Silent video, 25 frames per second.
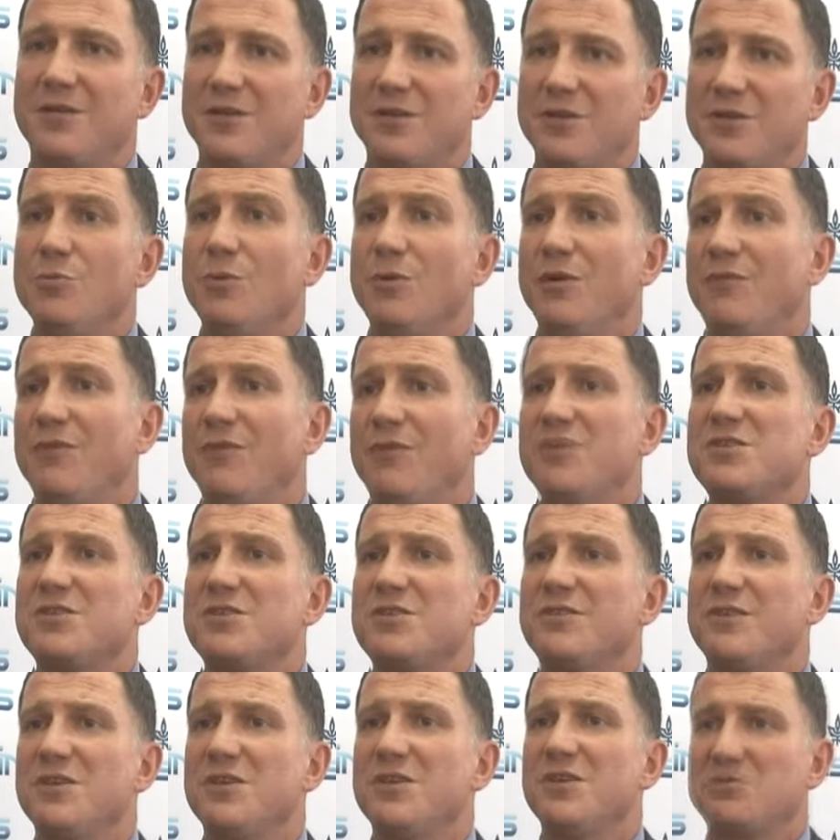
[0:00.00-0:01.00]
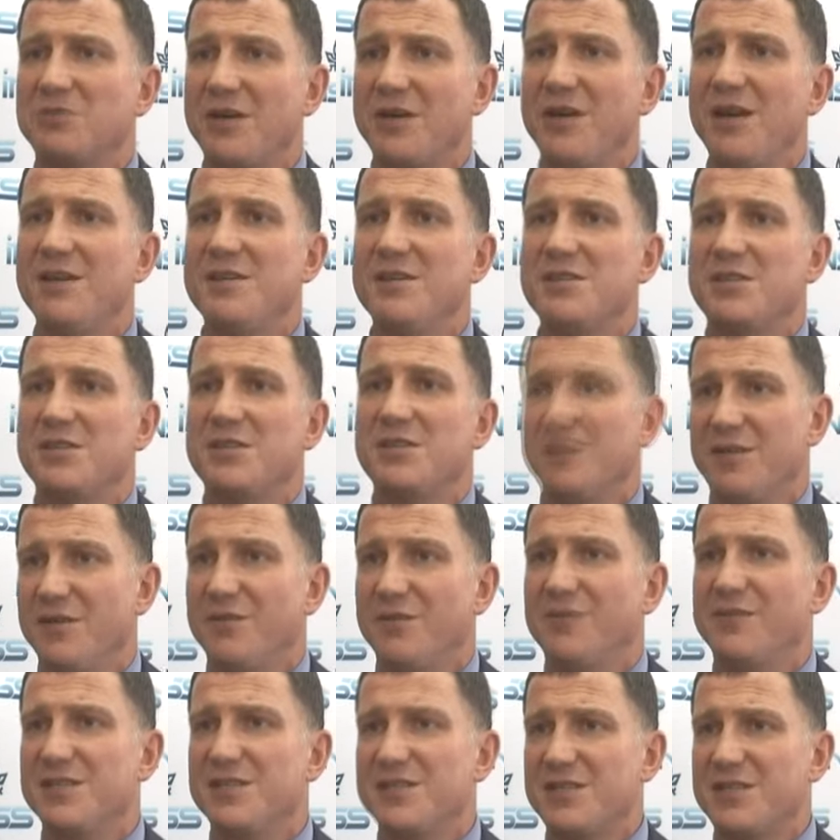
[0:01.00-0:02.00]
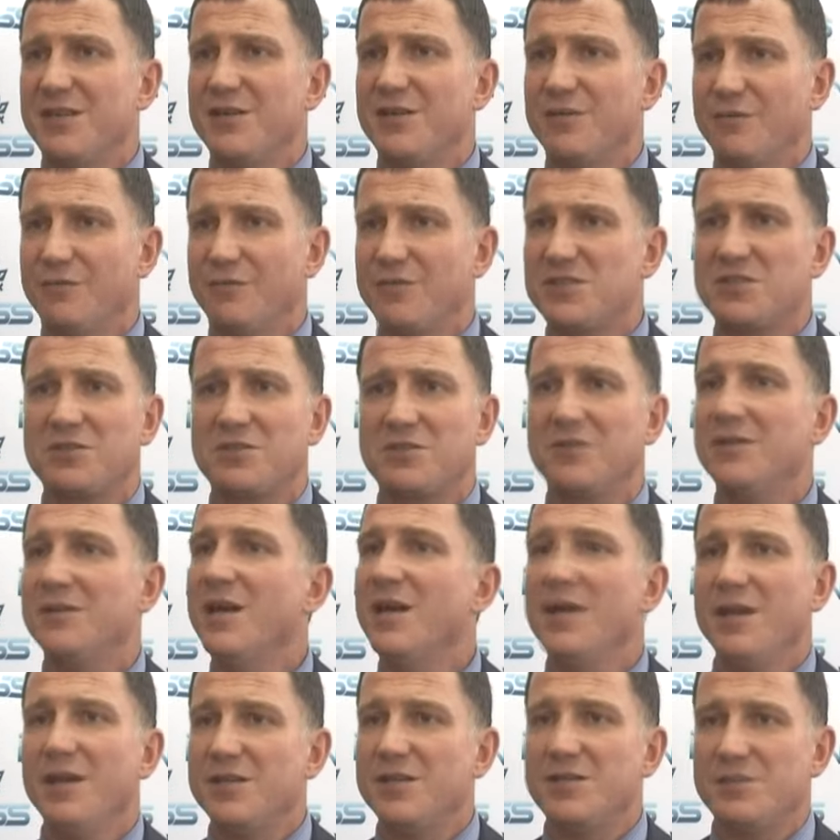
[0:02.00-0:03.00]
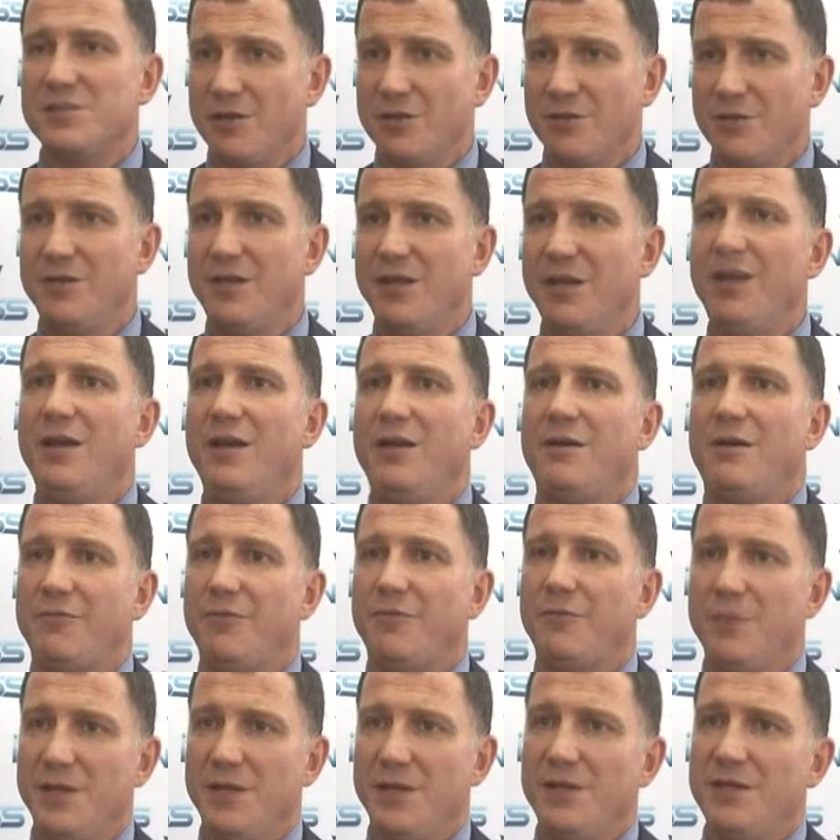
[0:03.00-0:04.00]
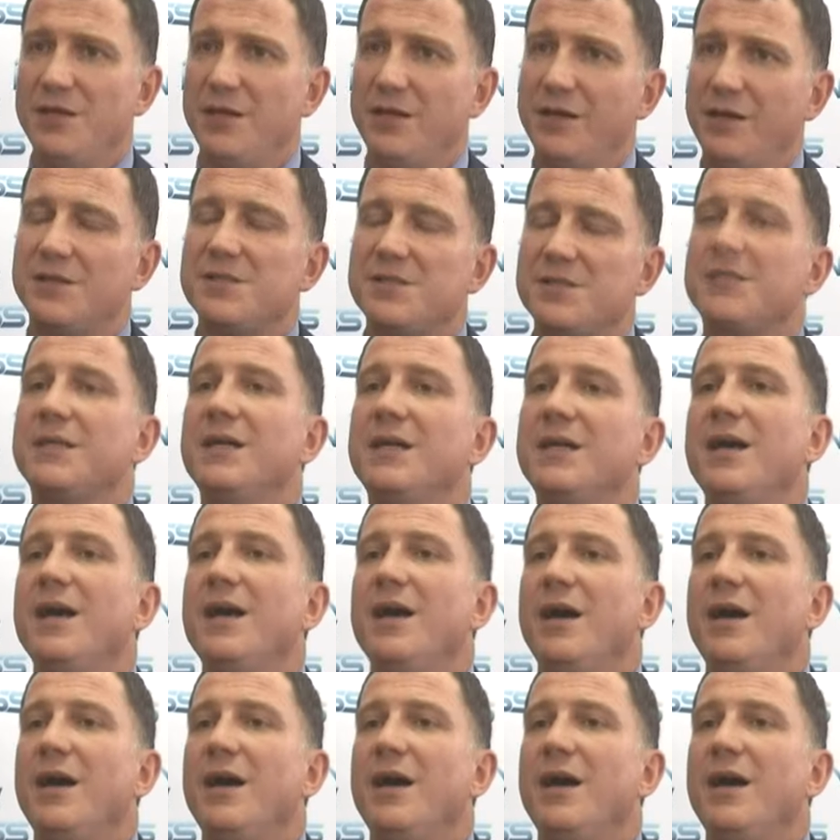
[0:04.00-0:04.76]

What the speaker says: the human face of the Israelis and of the State of Israel. It's not there for many years.